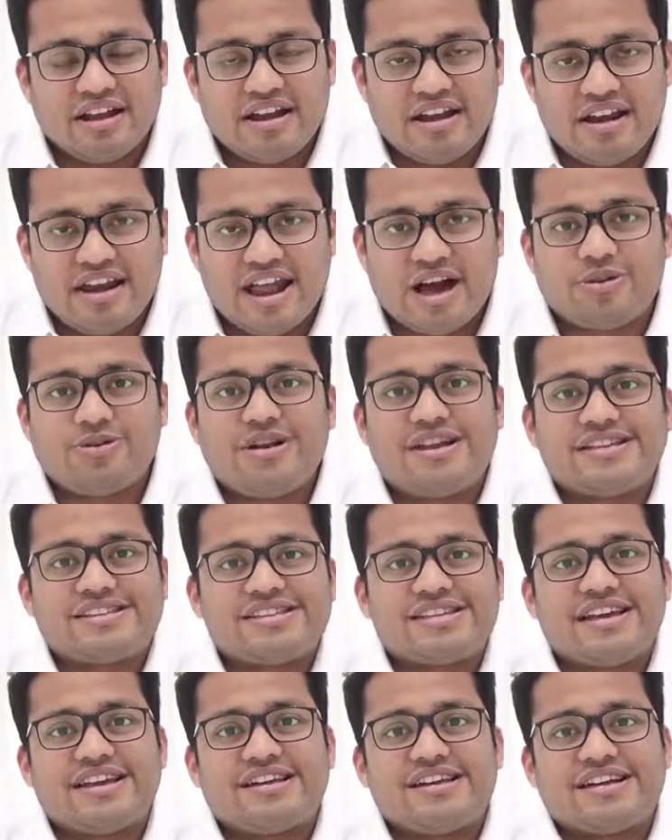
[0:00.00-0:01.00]
Now
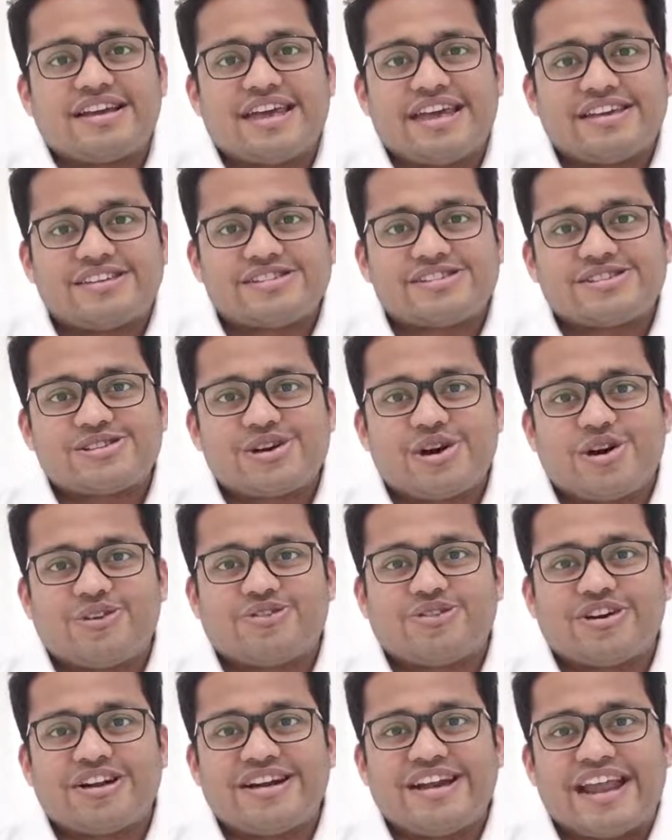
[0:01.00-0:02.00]
let's take a case of
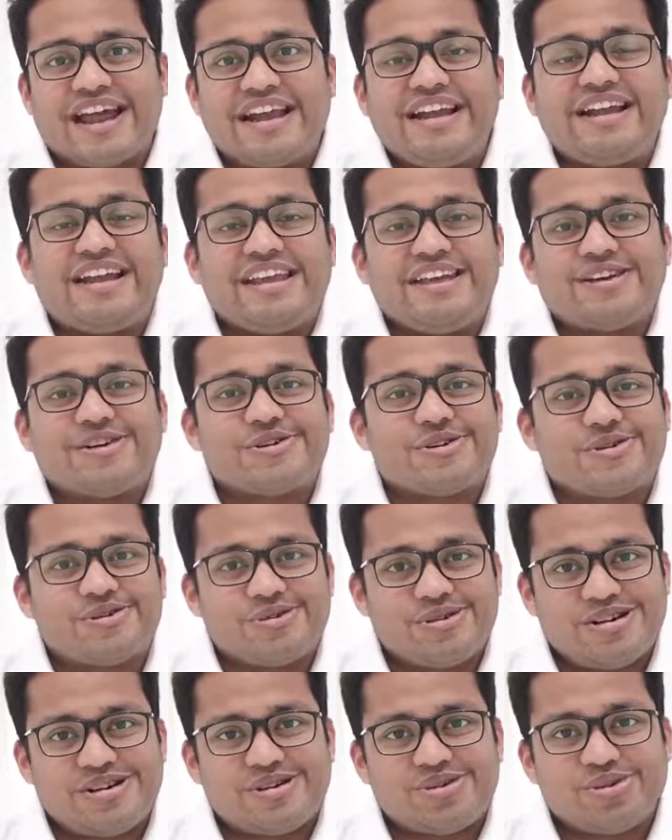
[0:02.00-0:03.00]
a
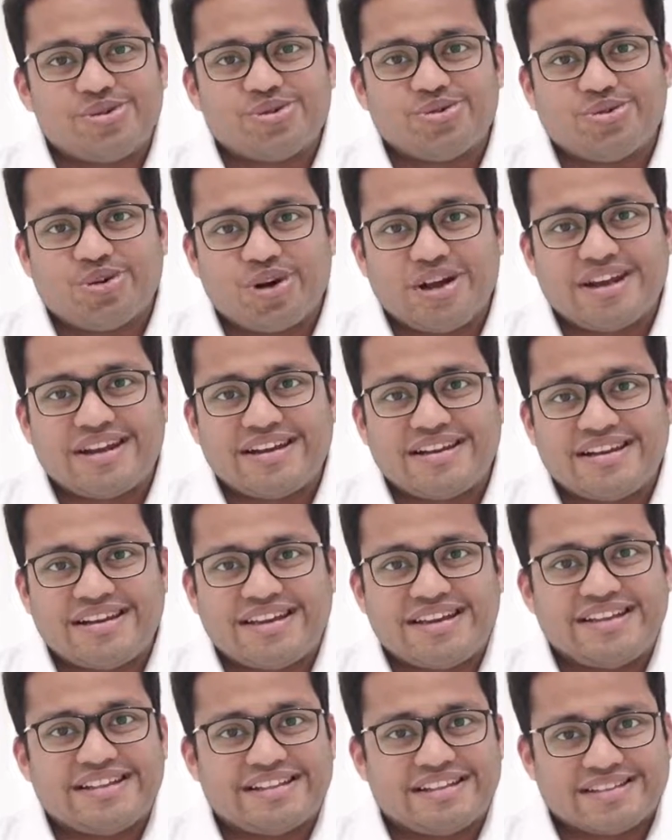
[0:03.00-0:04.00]
90-year-old who wanted
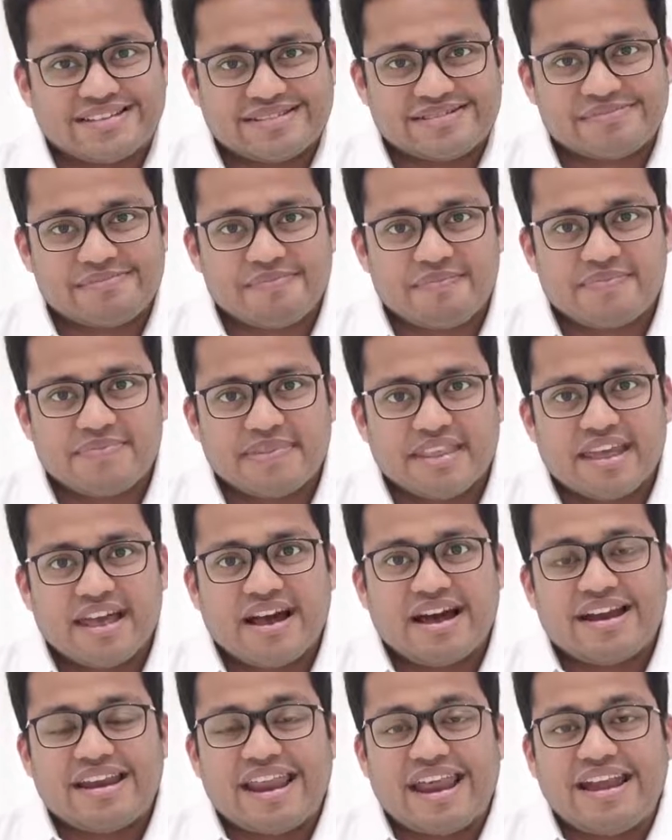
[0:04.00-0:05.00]
teeth.
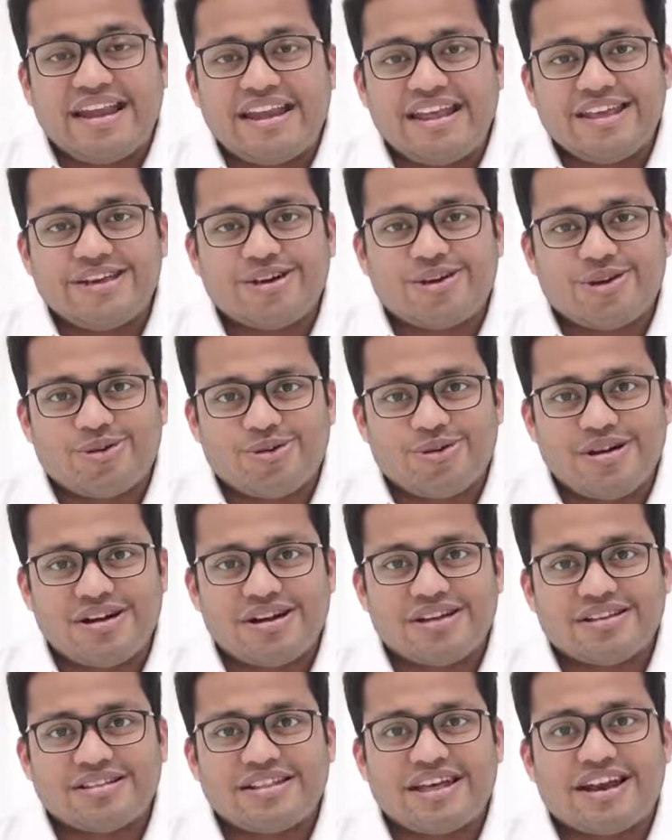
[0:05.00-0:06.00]
A 90-year-old,
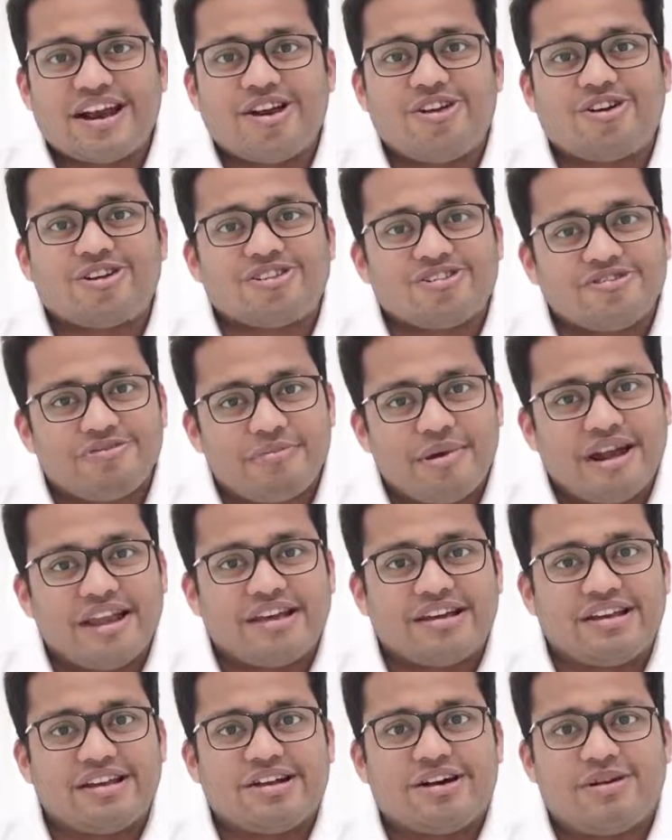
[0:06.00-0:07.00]
there are a lot of
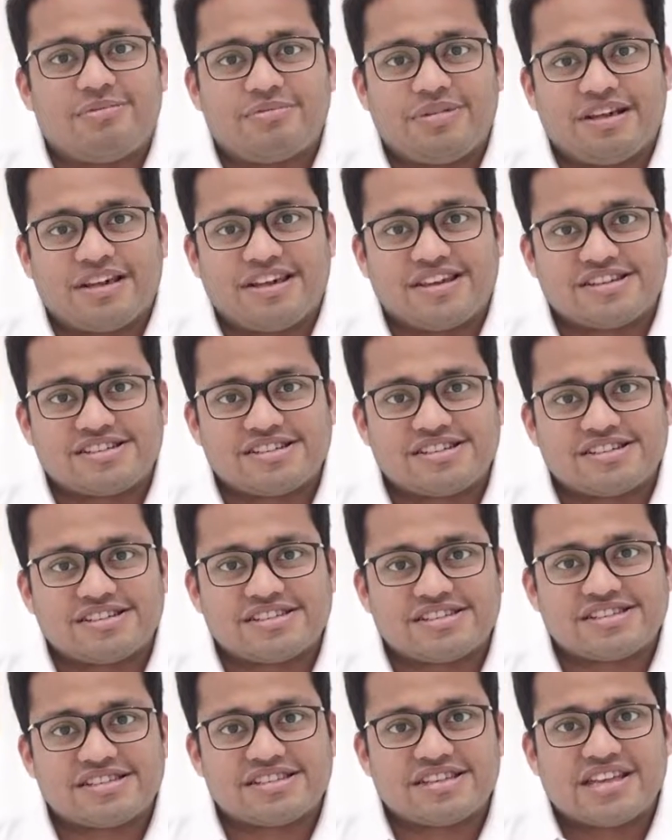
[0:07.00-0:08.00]
medical
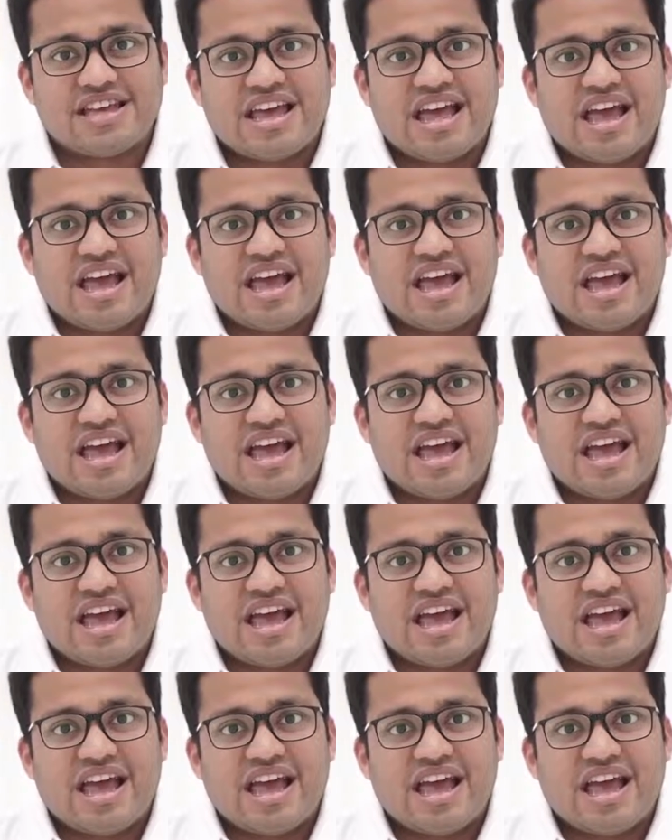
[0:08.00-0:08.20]
complications.